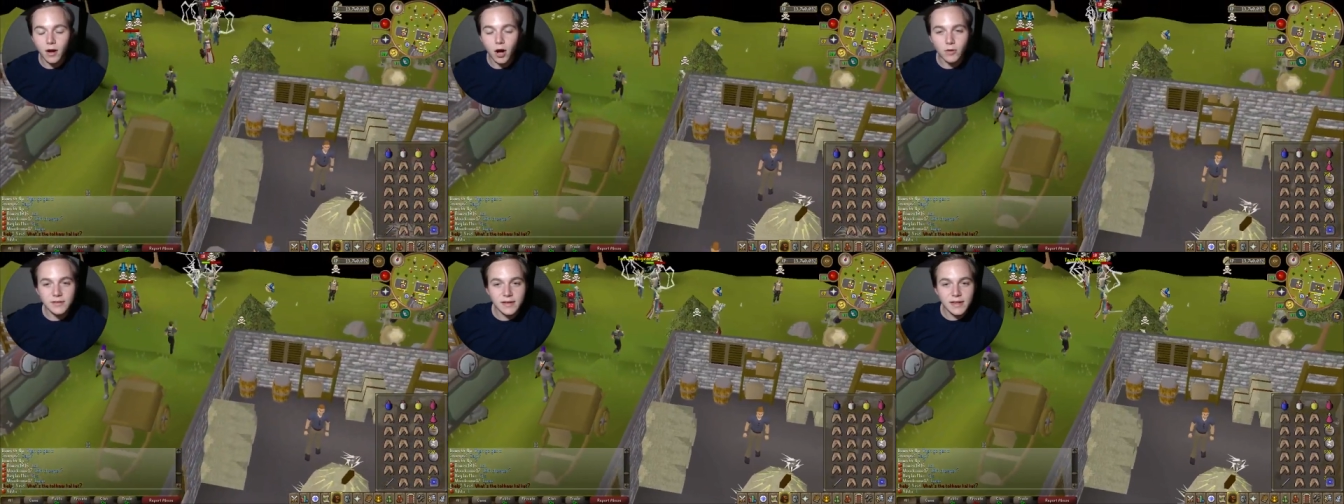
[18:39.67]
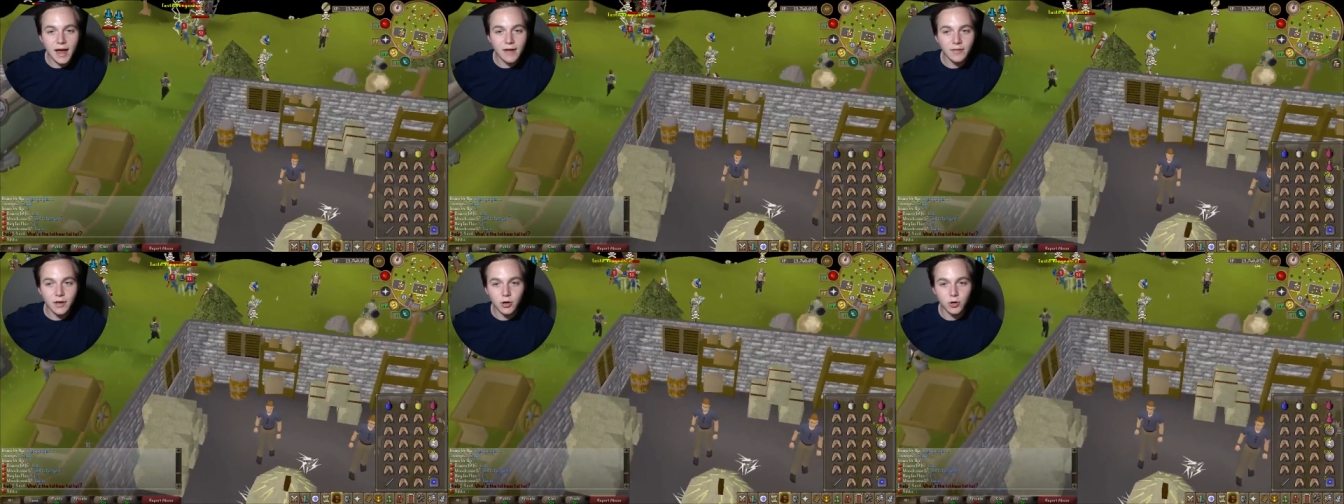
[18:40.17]
Oh, didn't he
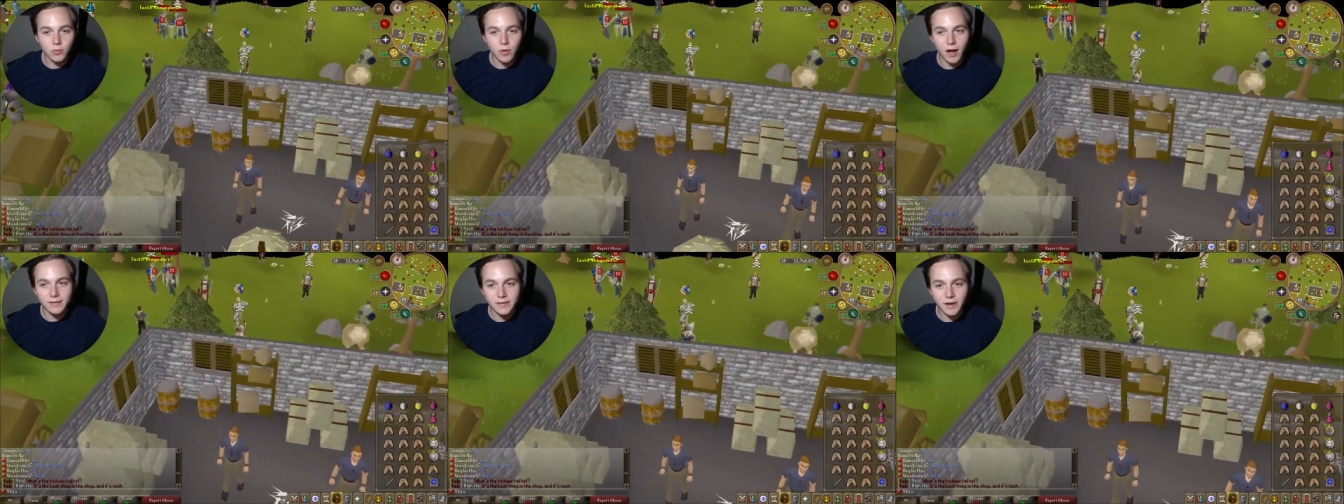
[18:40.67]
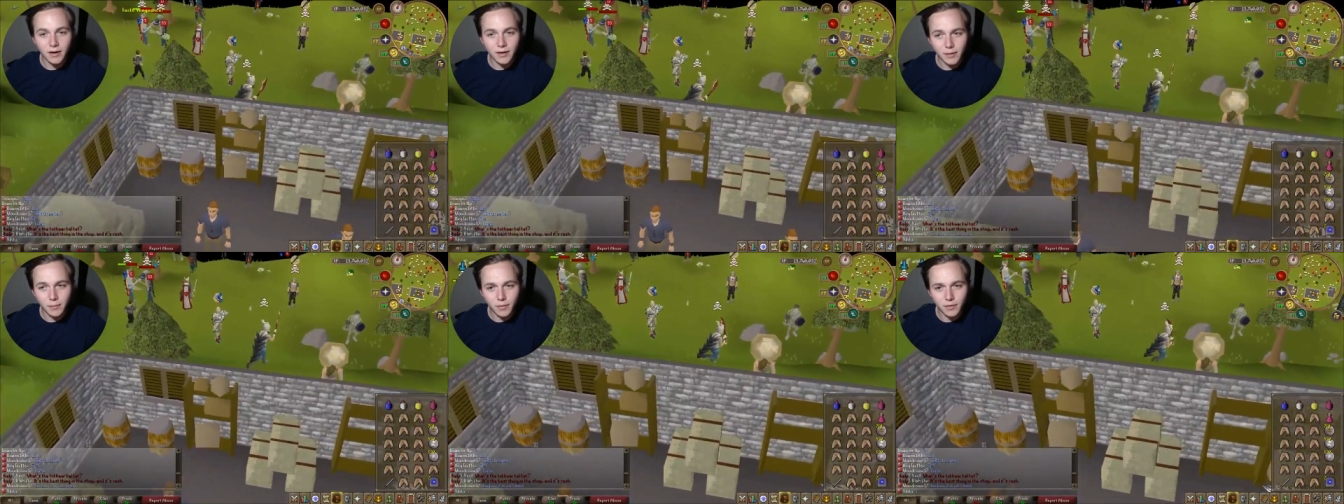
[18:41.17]
have like a Korasi on
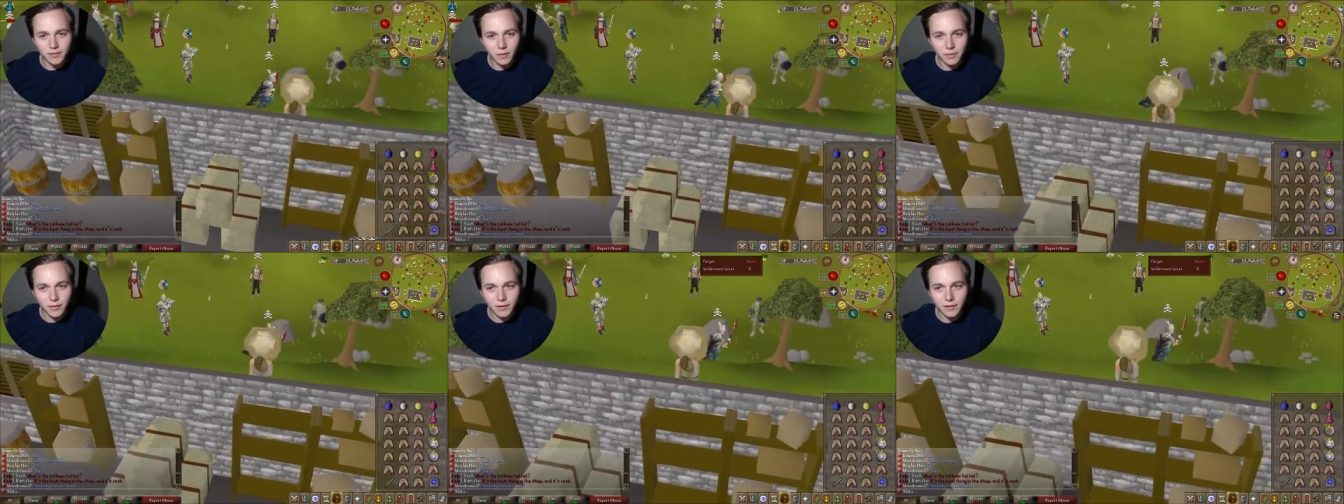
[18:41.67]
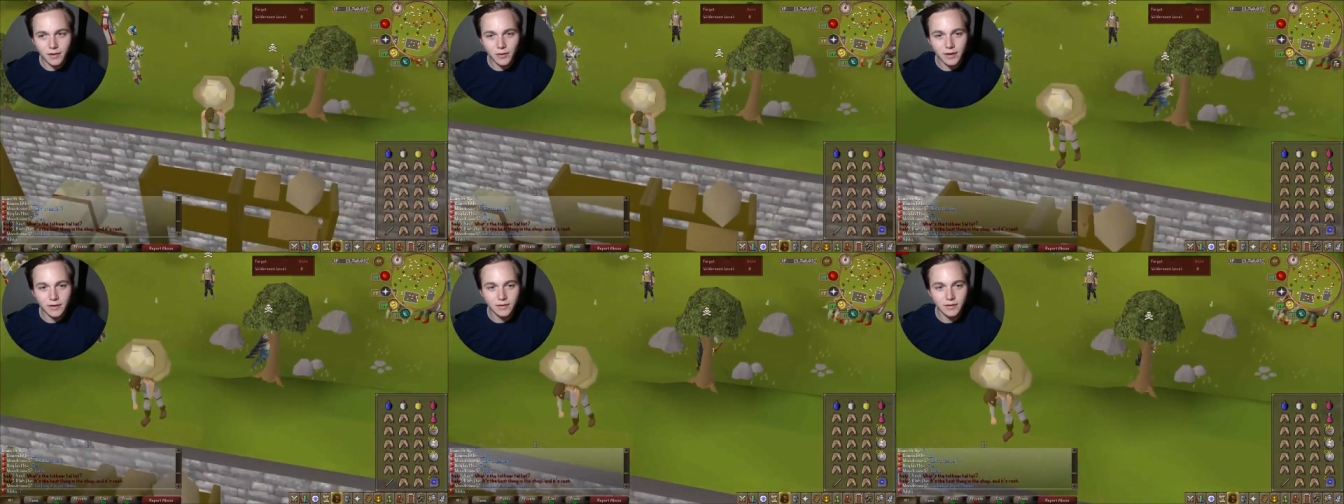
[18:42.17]
him or something?
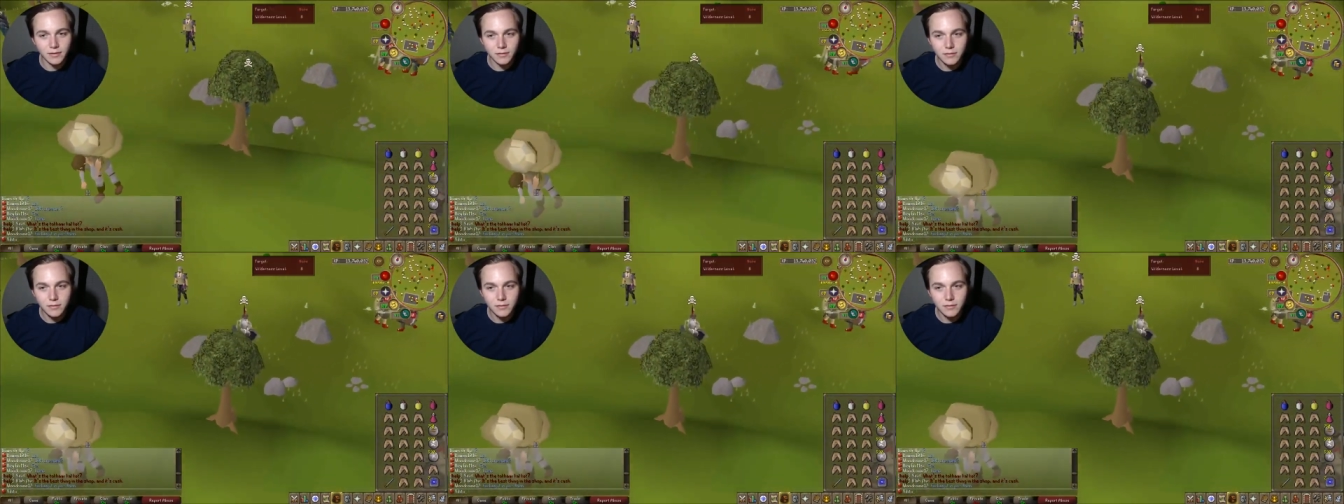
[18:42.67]
No, he had